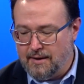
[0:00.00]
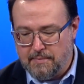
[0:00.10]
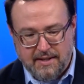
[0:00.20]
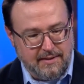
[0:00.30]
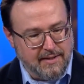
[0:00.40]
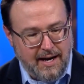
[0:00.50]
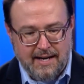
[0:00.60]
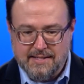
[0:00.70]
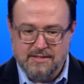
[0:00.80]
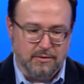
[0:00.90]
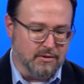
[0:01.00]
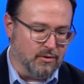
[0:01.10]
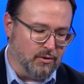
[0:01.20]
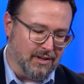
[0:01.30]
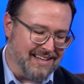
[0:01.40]
be it cost
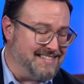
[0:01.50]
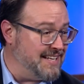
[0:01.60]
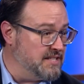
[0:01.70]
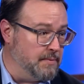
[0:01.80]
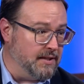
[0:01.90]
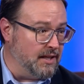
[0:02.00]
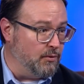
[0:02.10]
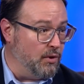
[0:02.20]
or accessibility.